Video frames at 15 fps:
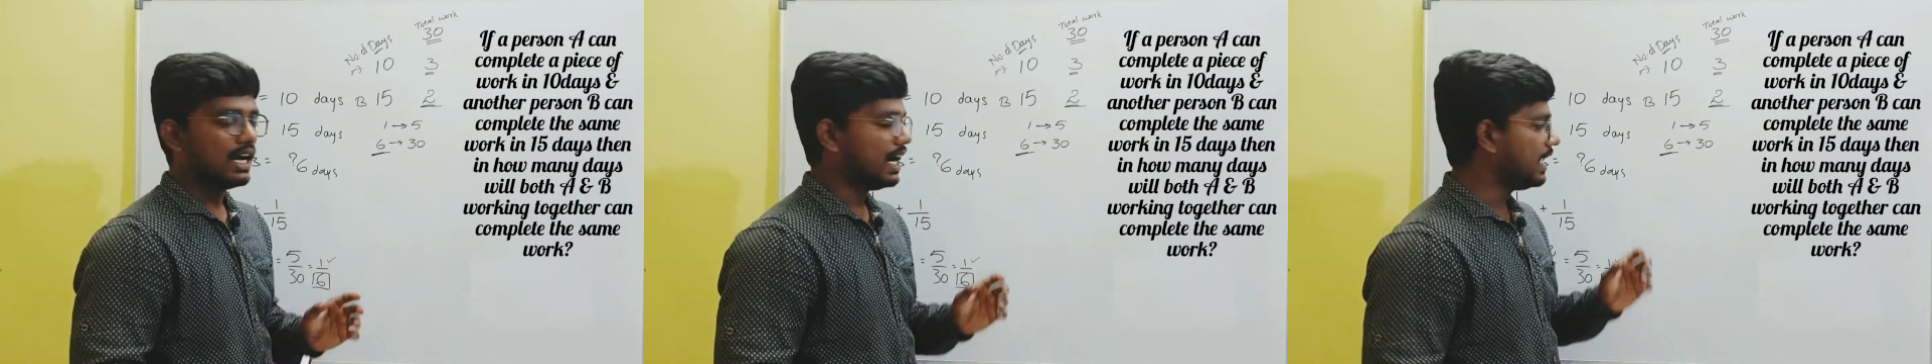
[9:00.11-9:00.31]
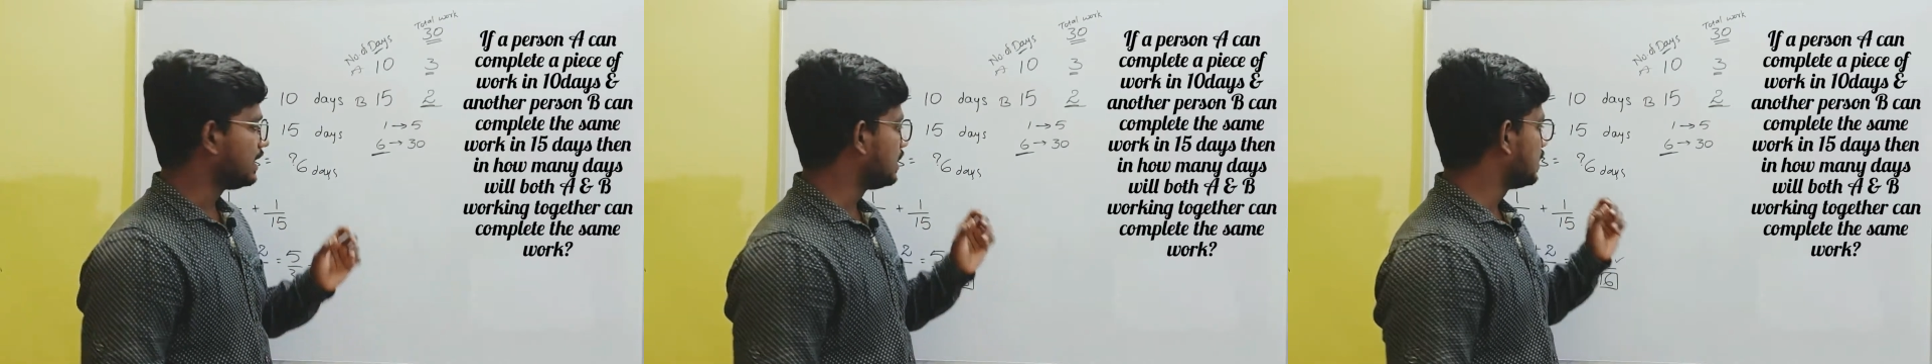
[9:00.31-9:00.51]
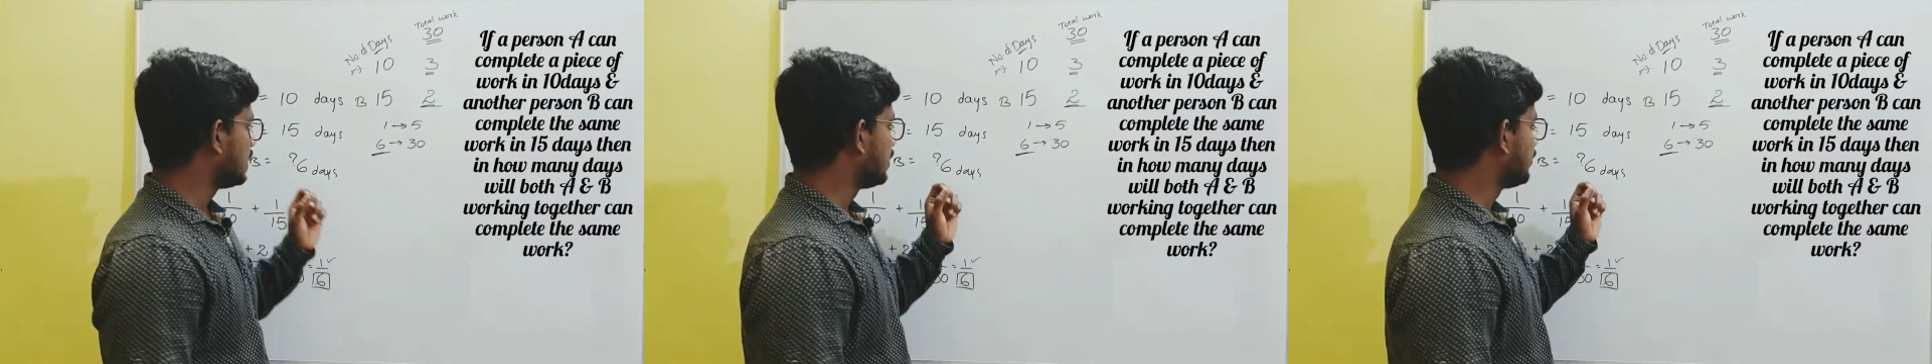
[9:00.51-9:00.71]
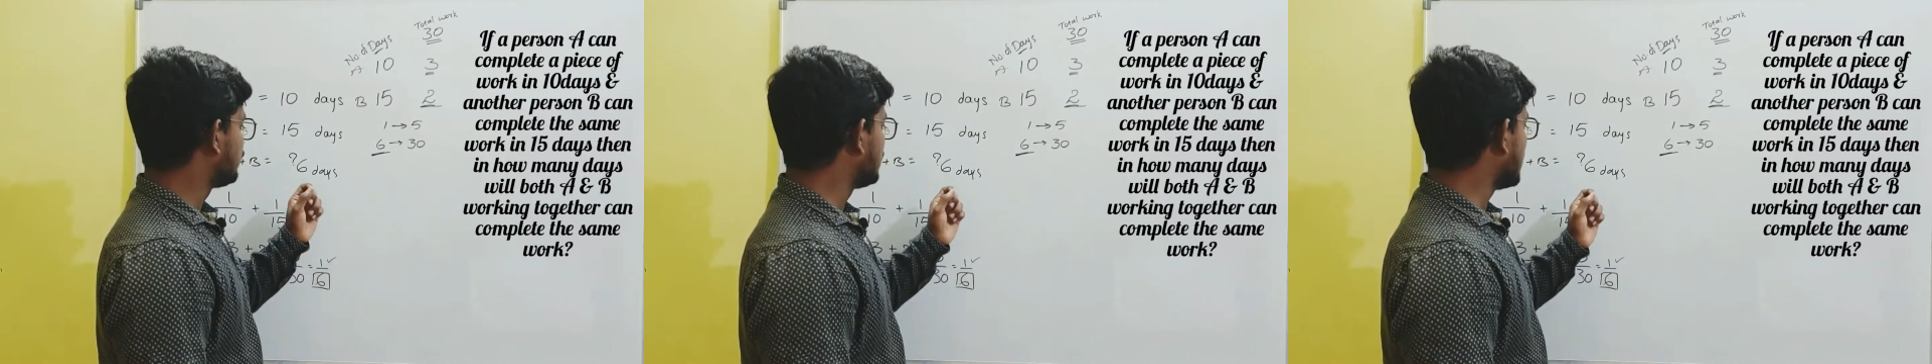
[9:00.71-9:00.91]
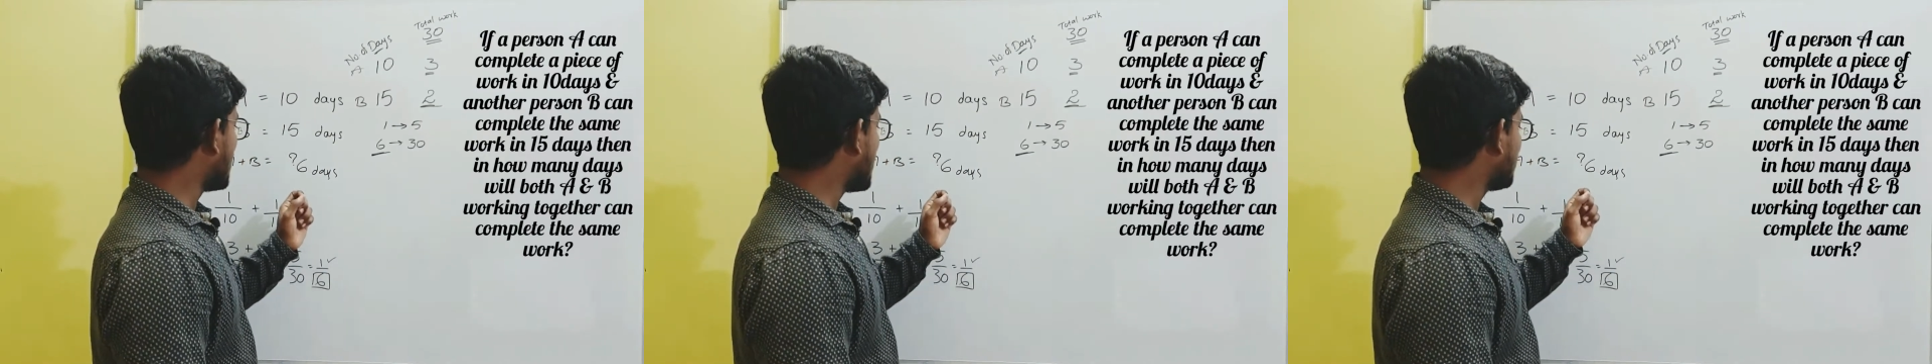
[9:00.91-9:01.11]
and if
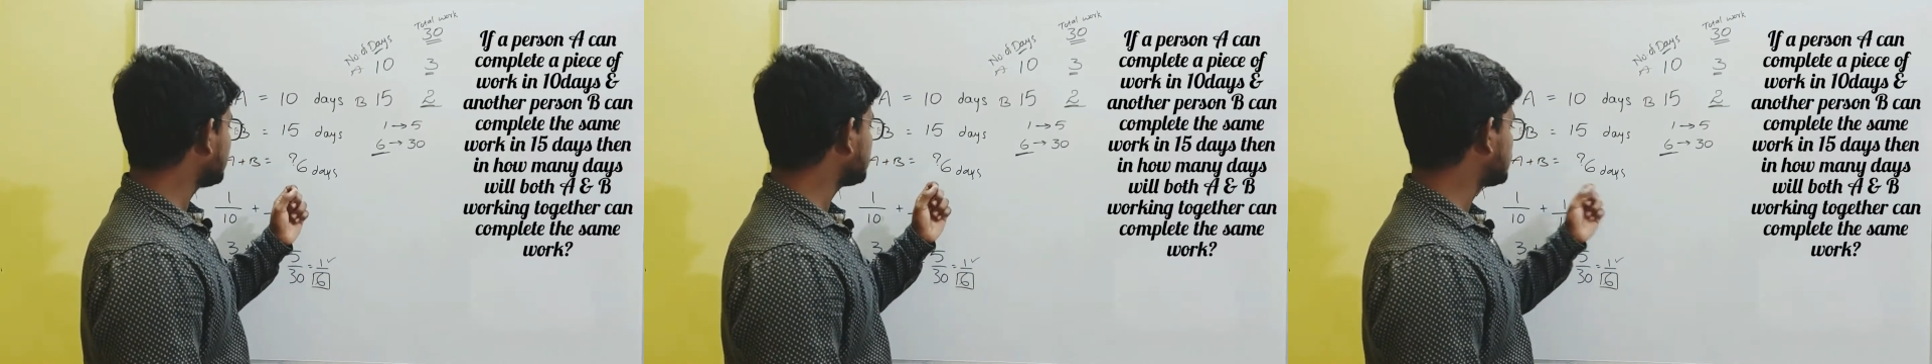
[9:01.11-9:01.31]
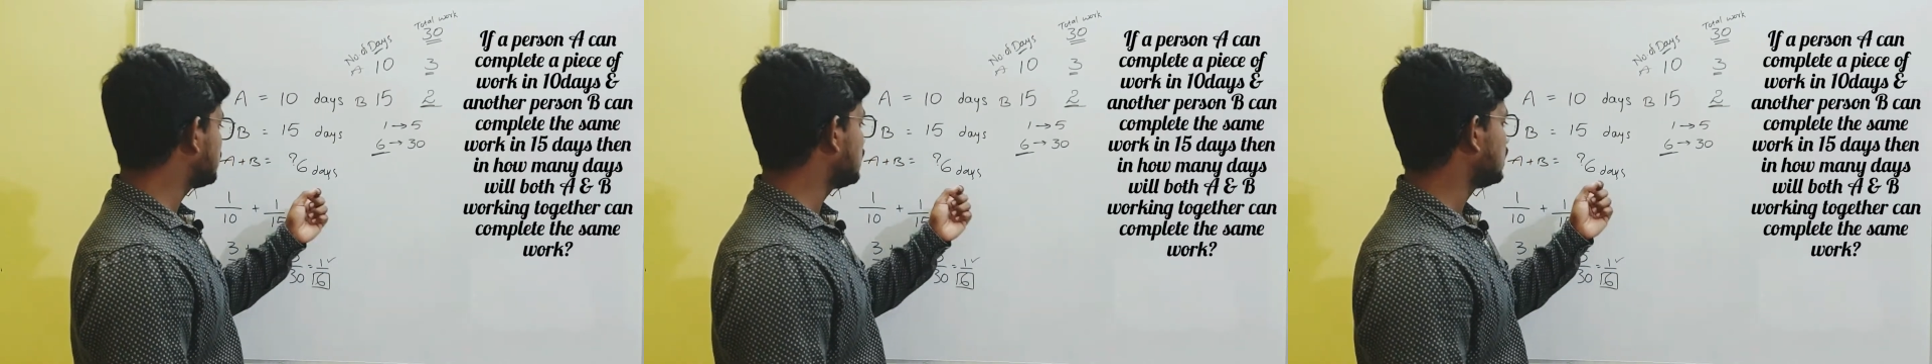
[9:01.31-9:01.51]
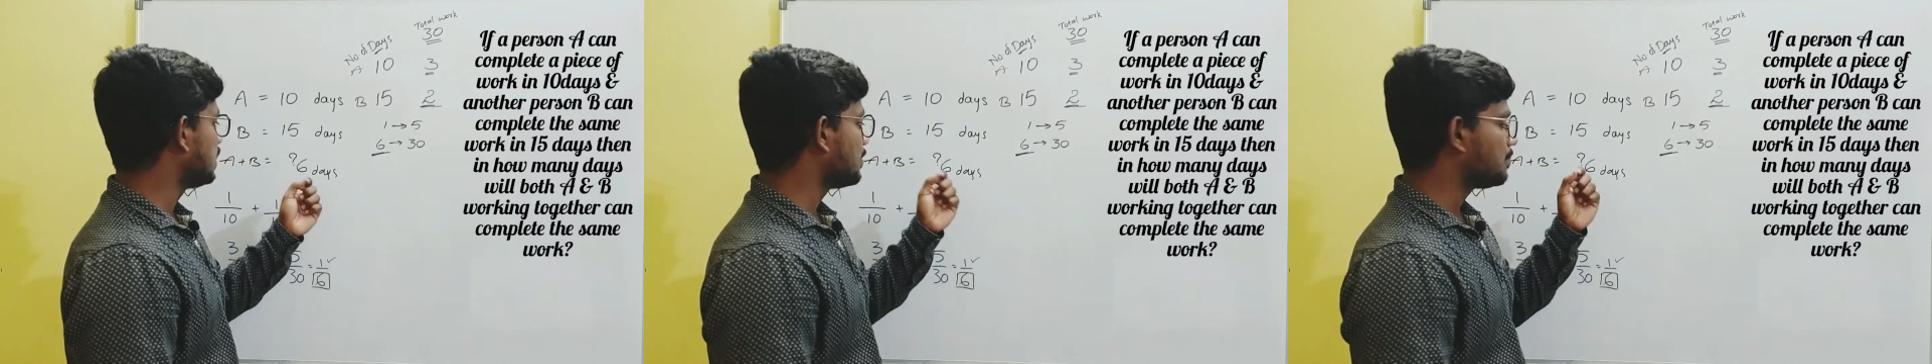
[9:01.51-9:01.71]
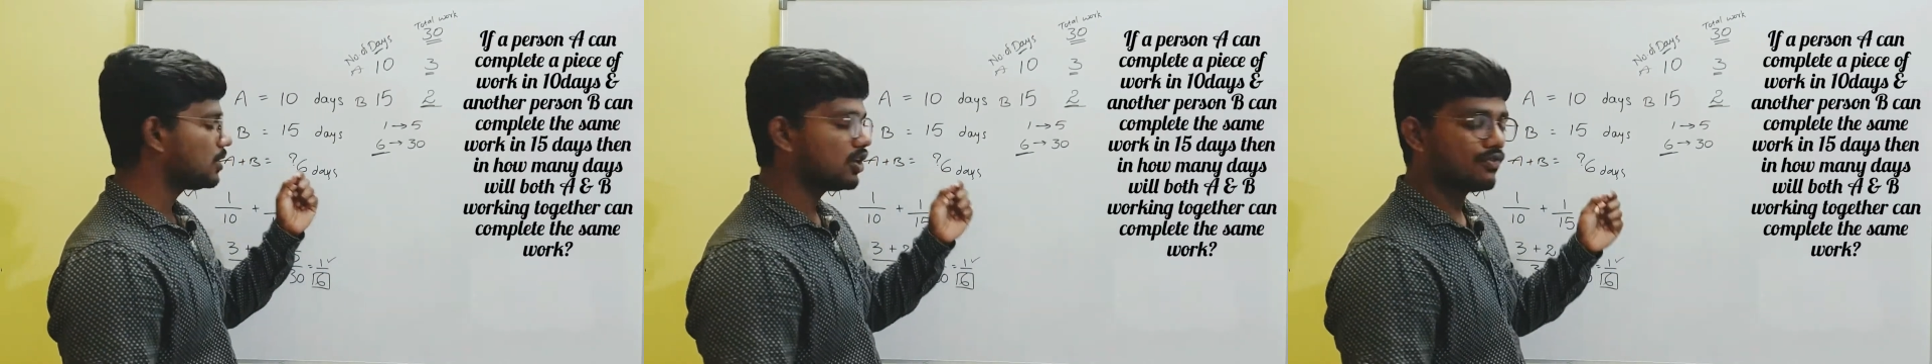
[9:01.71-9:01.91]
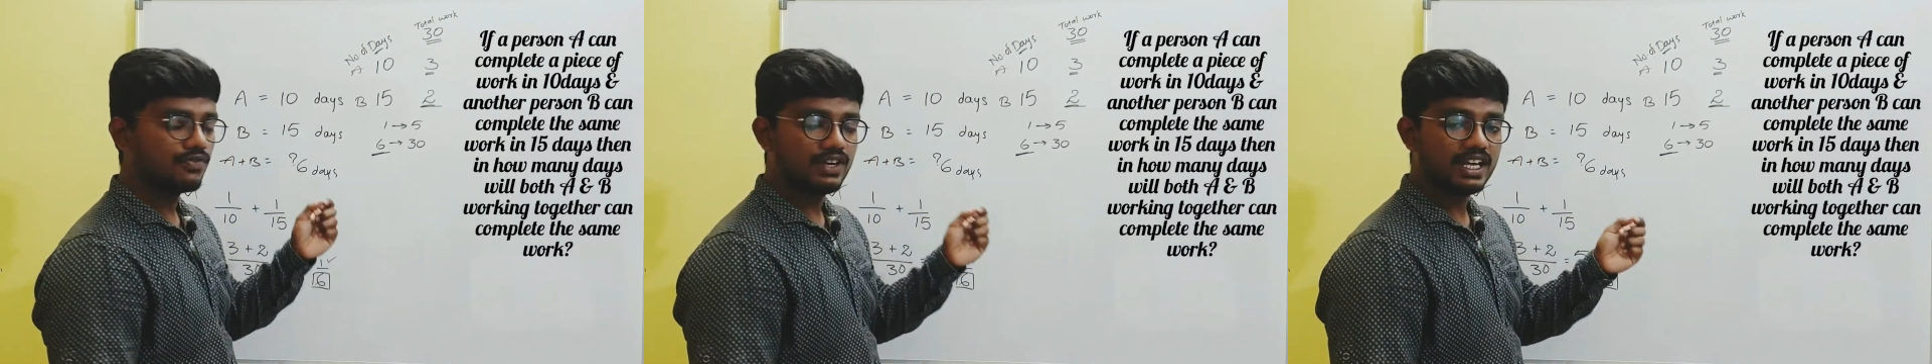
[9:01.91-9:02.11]
they ask the number
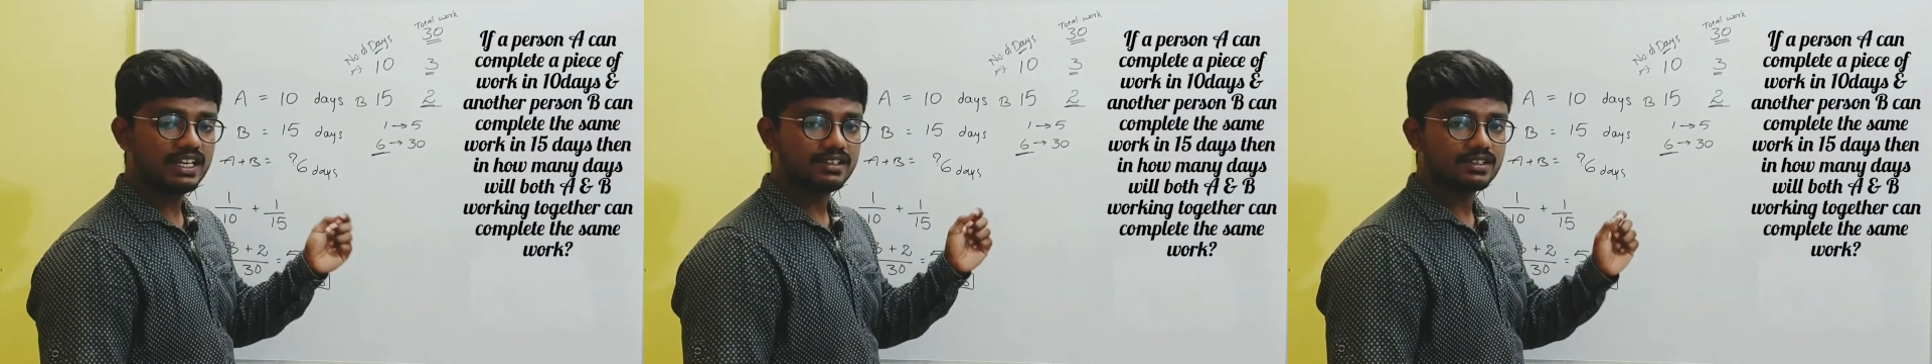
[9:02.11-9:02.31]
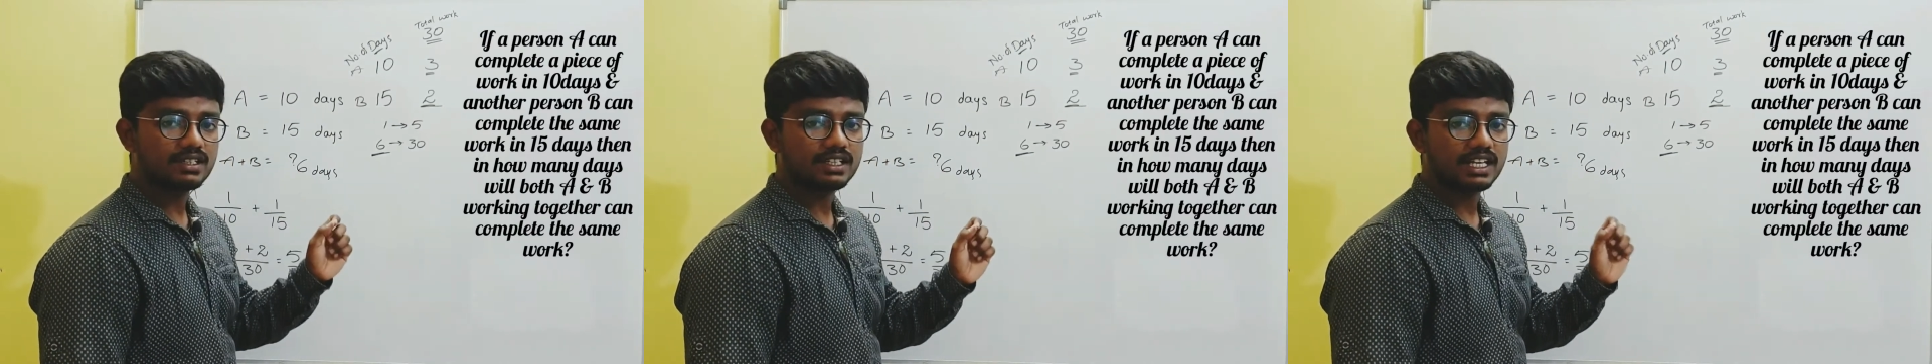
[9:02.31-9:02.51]
of days